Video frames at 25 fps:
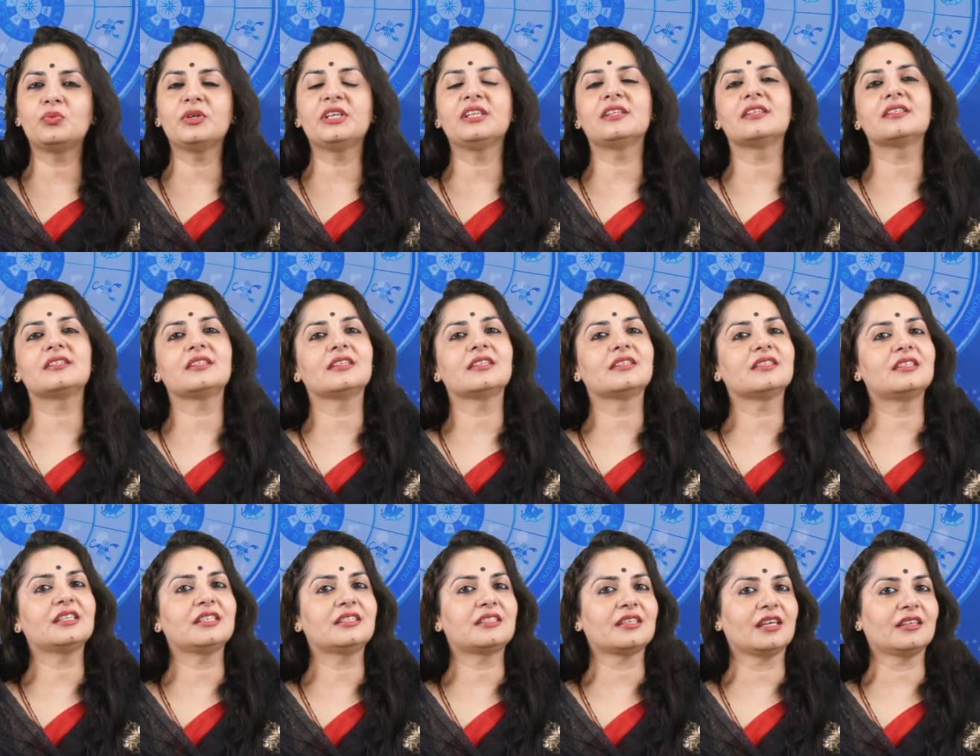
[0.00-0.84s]
Venus in
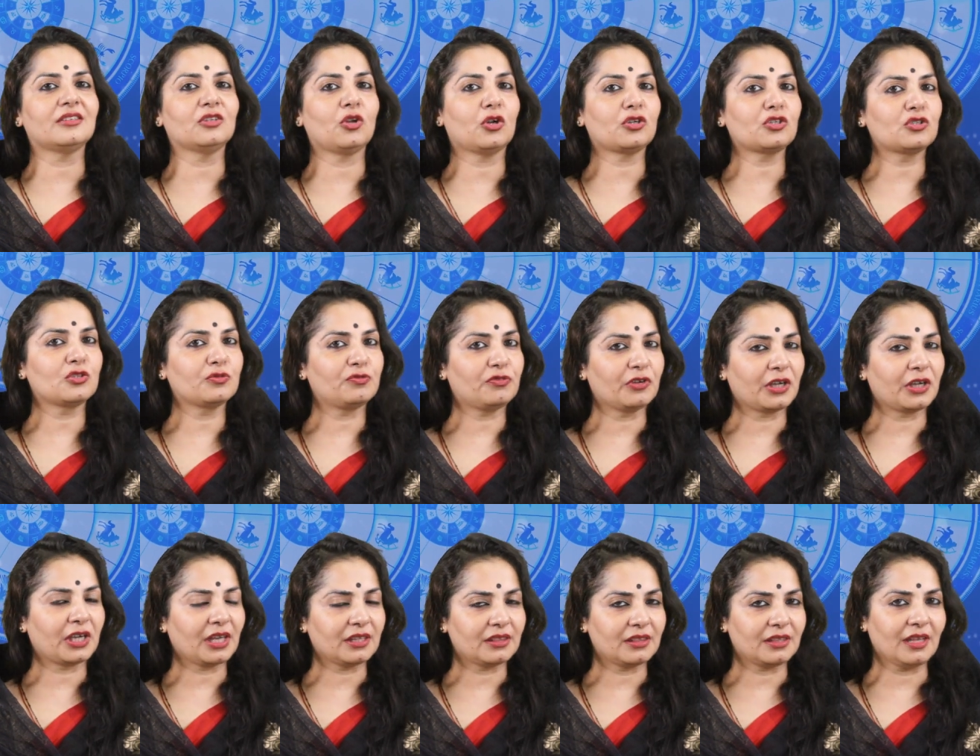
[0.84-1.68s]
D10, not to
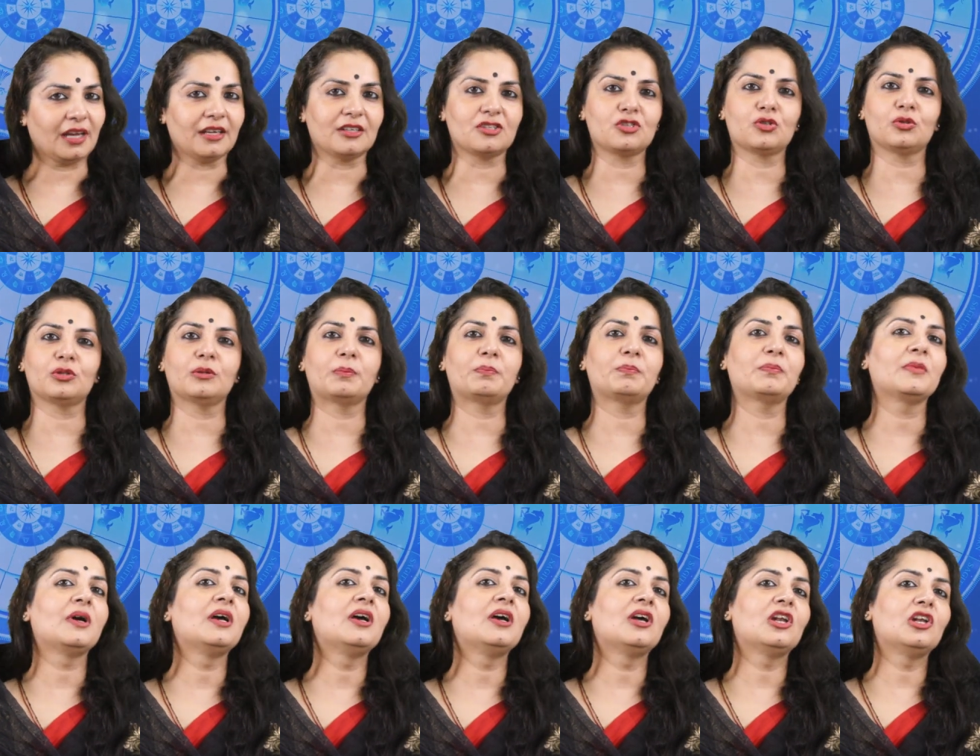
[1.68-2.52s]
forget that. So the
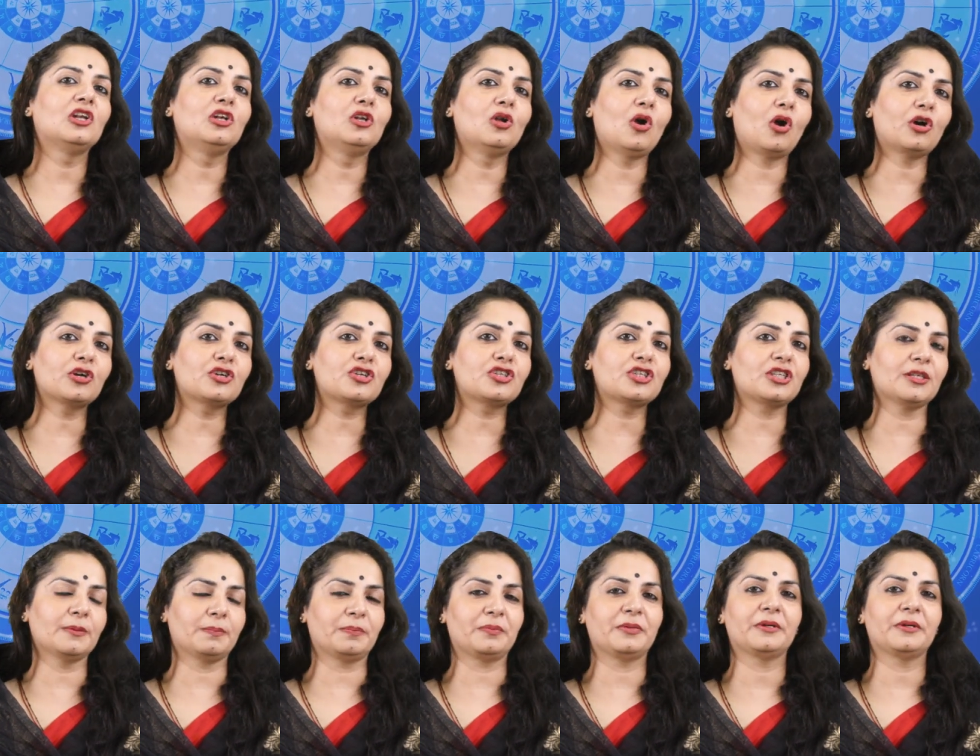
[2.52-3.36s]

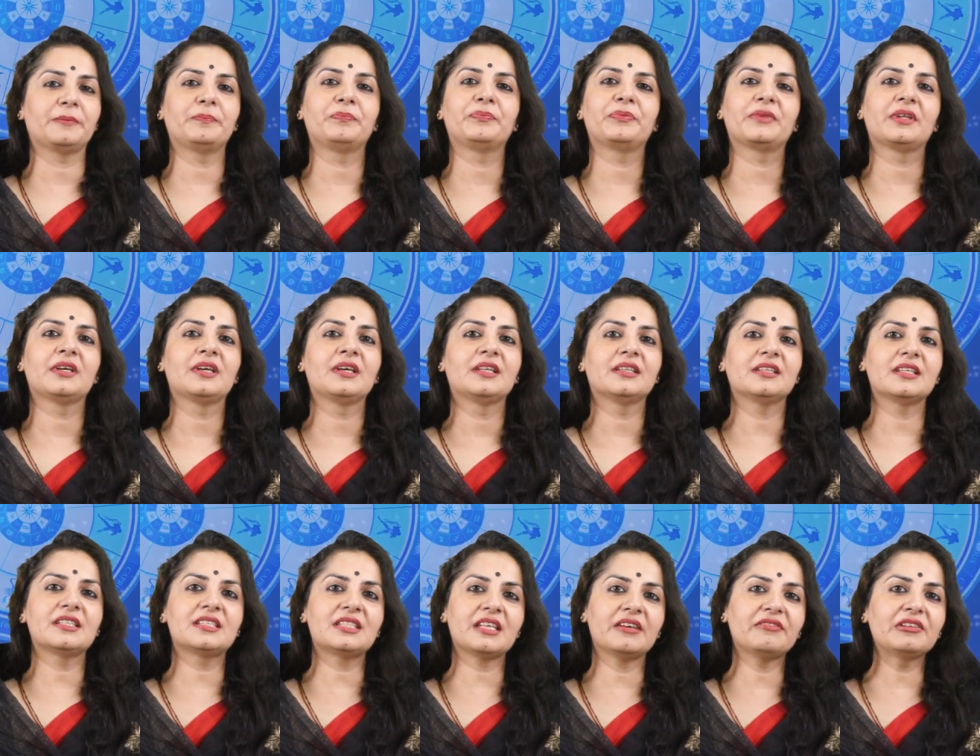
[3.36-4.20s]
lordship,
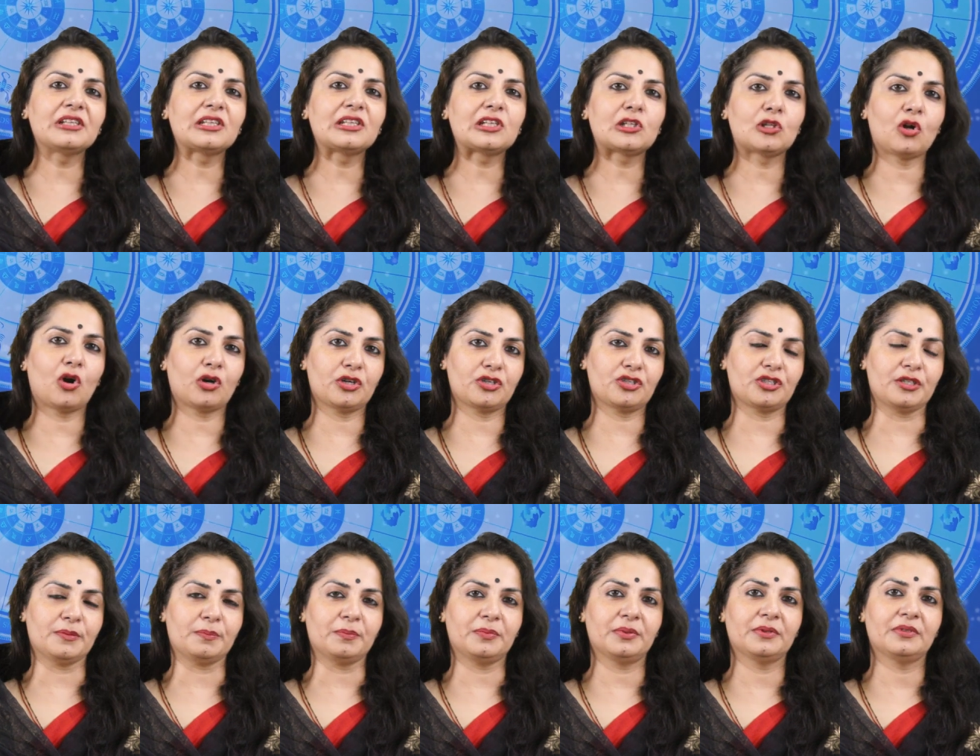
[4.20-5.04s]
the 7th
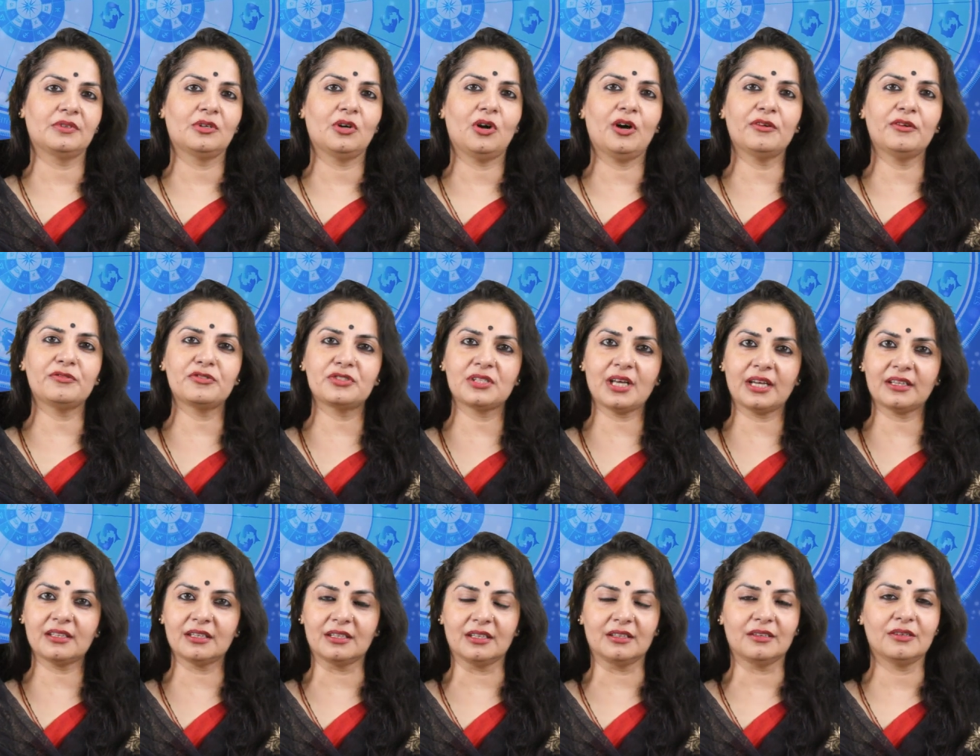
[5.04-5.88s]
lordship of
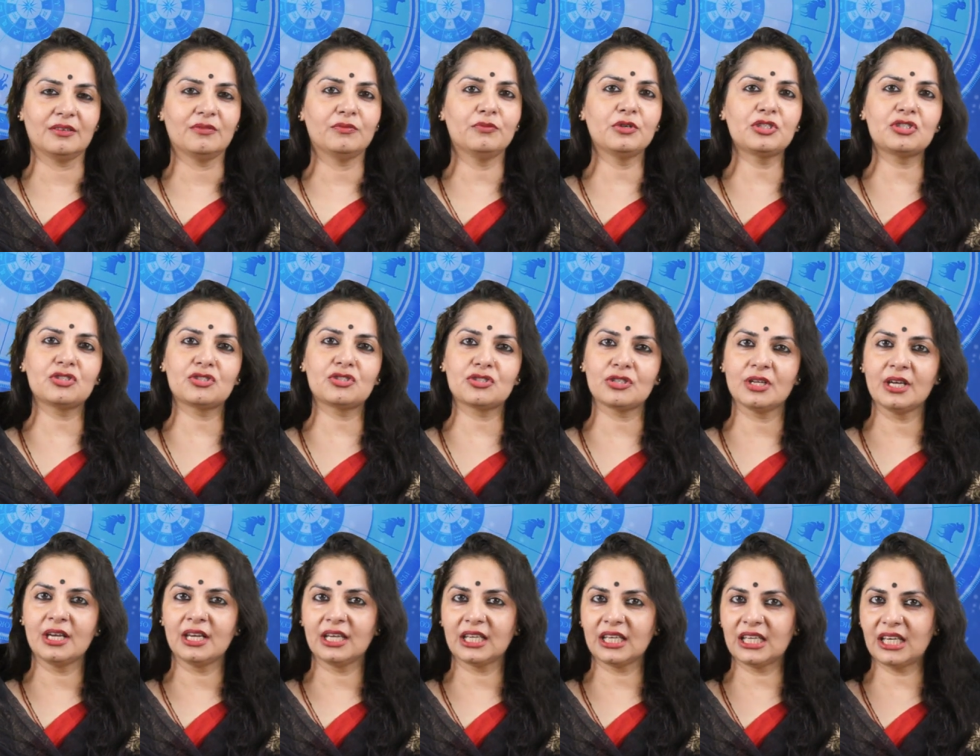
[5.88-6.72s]
Saturn, which
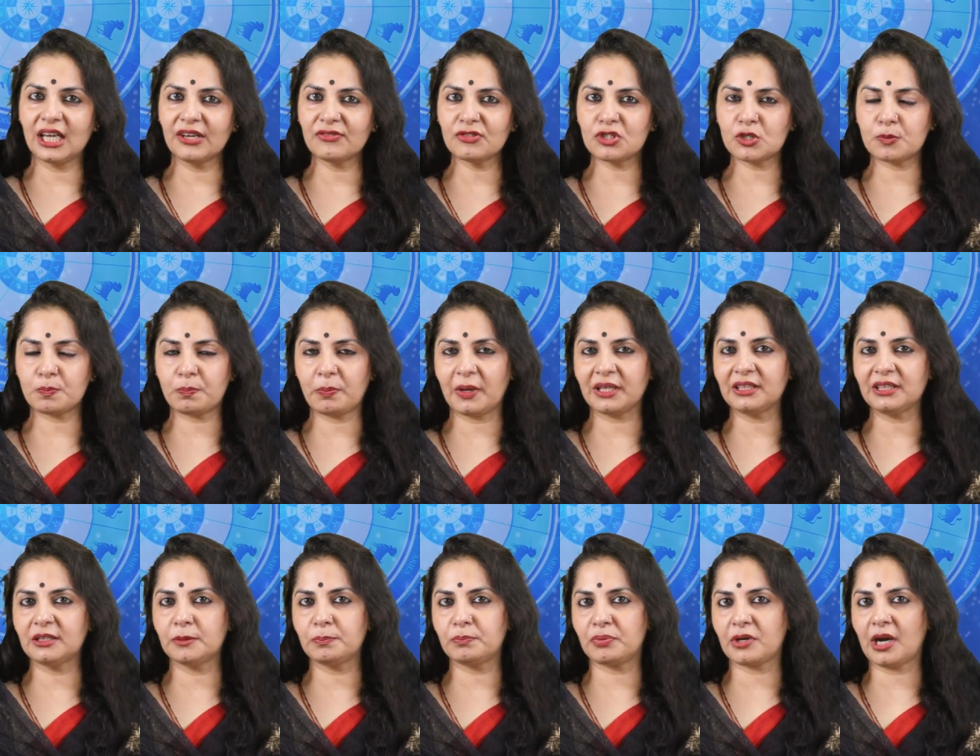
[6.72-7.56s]
gives
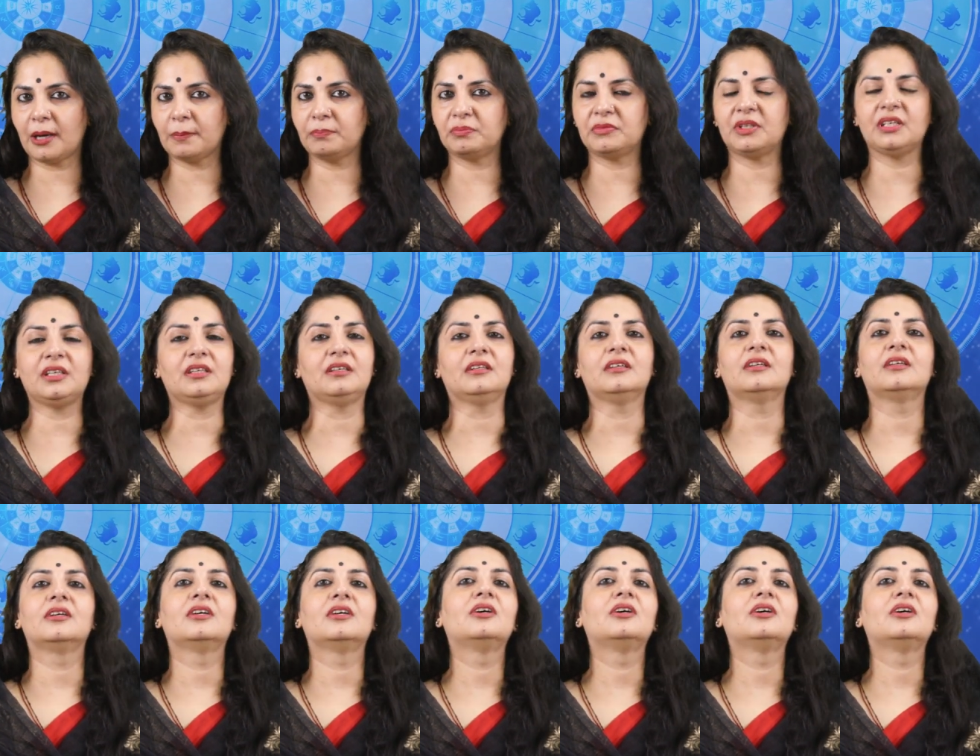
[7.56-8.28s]
Pad Prapti